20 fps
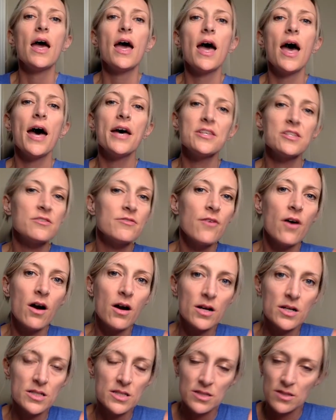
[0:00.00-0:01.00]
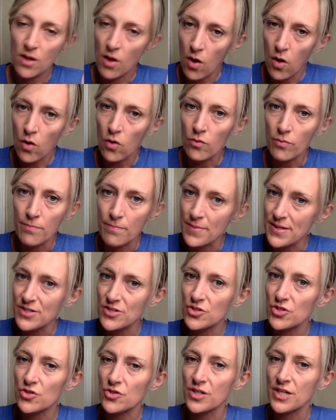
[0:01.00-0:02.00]
As far as the whole
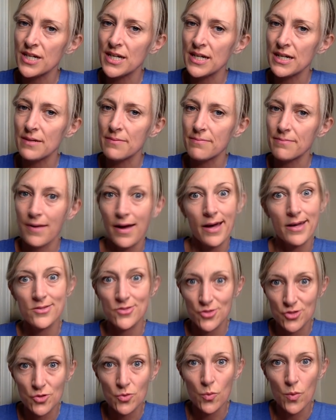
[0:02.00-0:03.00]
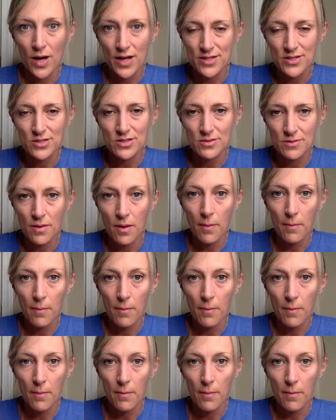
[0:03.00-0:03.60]
mystery as to what's